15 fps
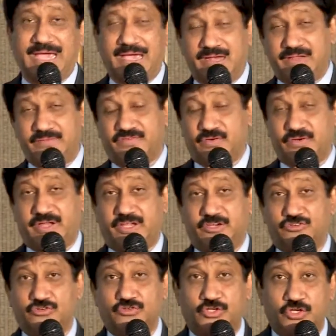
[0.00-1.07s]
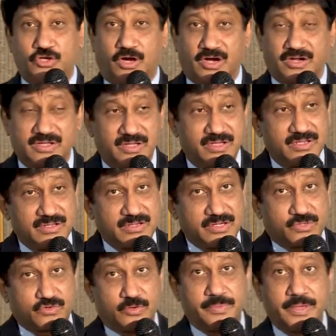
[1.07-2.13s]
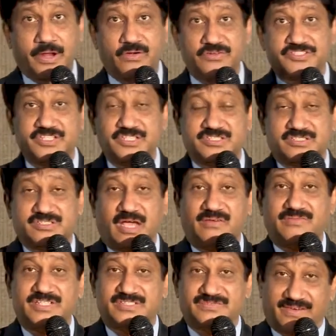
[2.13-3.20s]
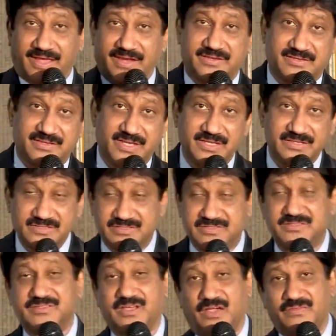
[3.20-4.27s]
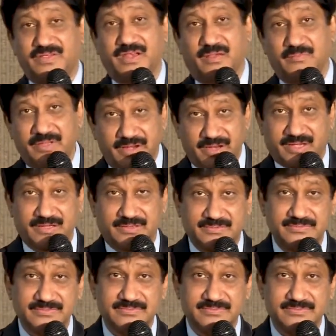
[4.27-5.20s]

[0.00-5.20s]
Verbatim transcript: California to New York, it could be around six hours flight. This is how in America.